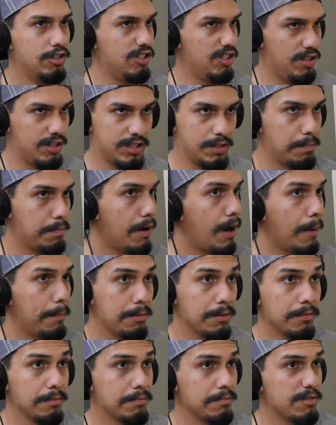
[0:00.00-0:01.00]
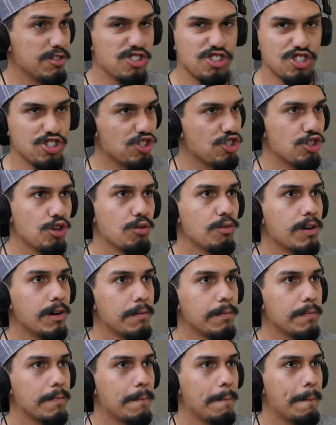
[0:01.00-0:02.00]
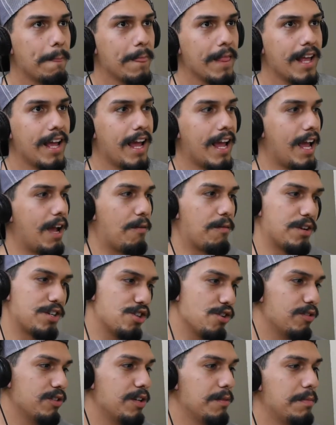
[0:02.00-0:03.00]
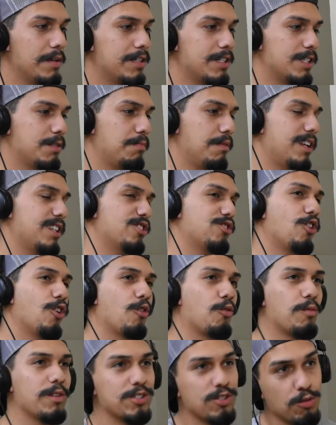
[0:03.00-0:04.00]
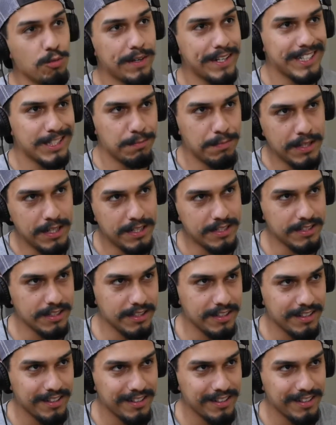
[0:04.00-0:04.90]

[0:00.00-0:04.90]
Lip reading: It's a pop-up. You just show up. And we showed up at this place called Wizardwick's Pizza.